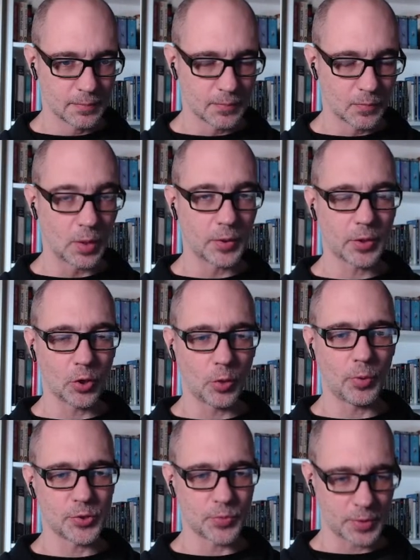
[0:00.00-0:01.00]
Well, the
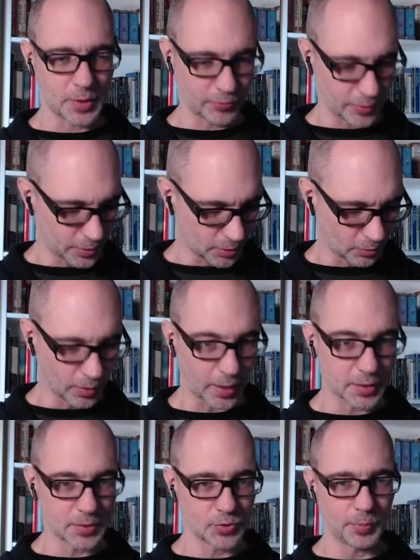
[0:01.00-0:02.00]
Kobolds were definitely
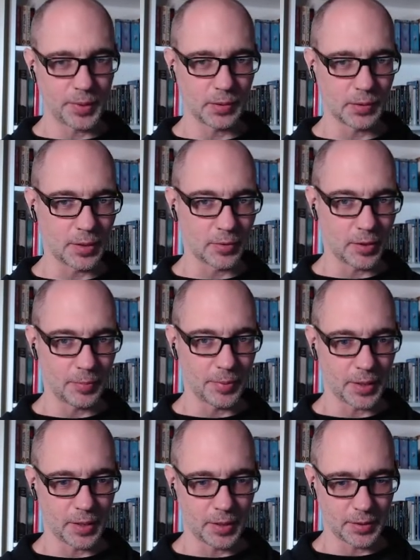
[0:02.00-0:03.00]
correct to be leery
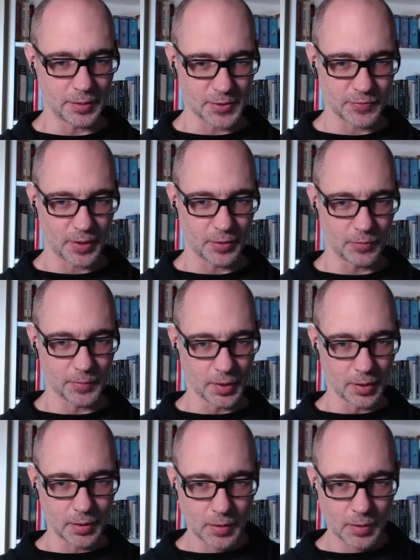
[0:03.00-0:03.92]
about getting in this fight with me.